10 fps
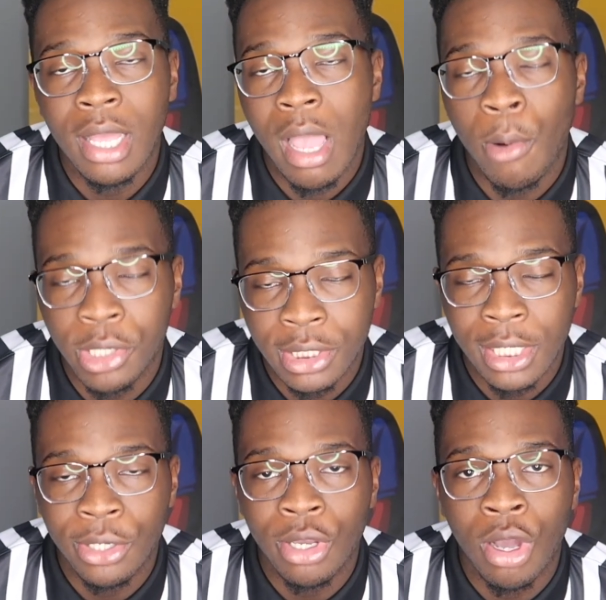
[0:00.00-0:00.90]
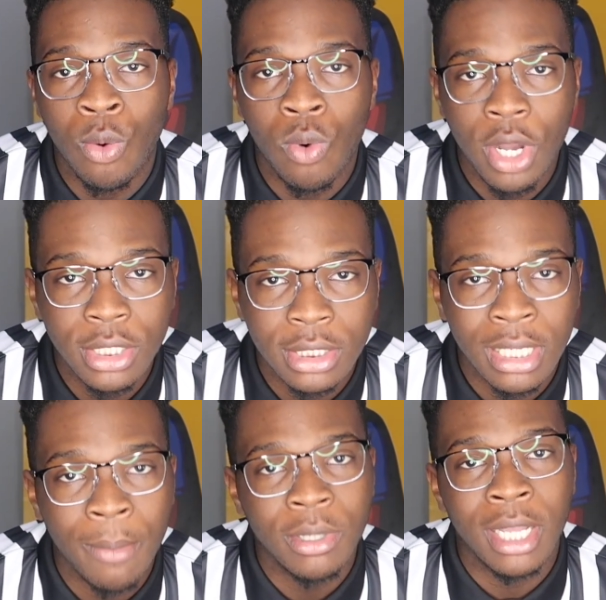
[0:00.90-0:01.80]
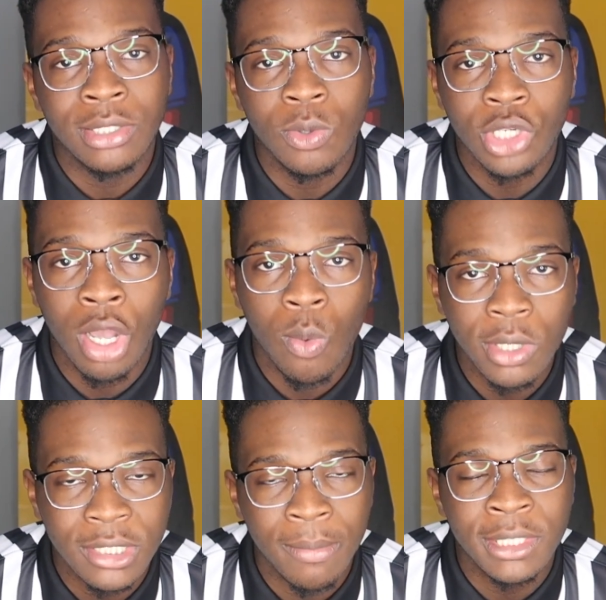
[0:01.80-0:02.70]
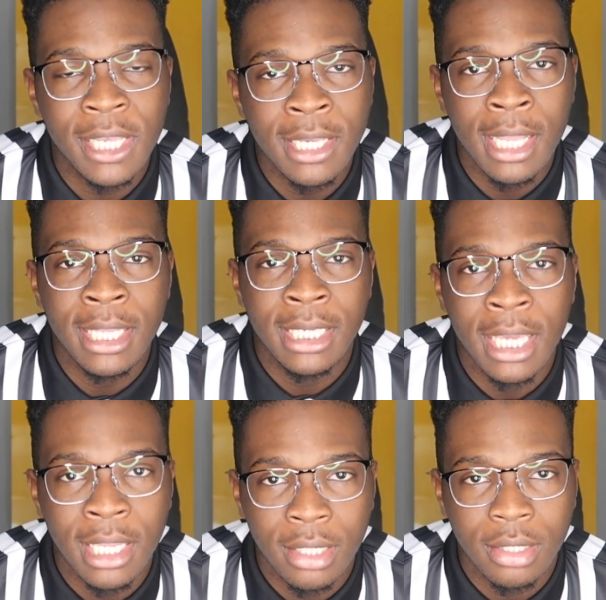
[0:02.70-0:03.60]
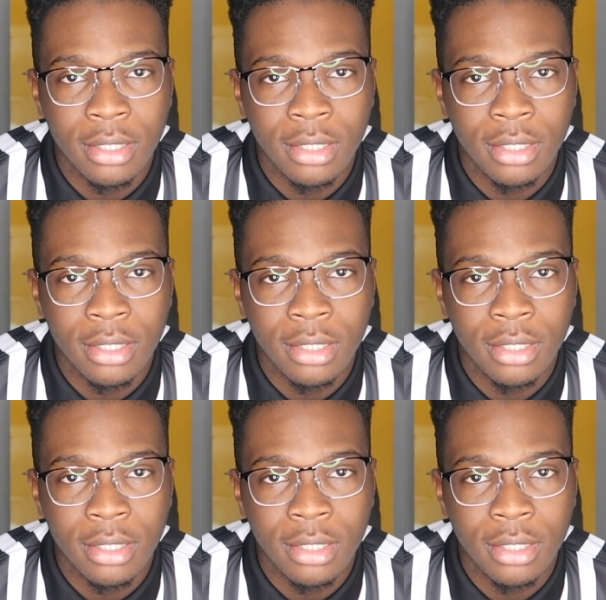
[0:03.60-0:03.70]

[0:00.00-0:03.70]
I'm going to tell y'all once, and I told y'all once, and I'm going to tell y'all again.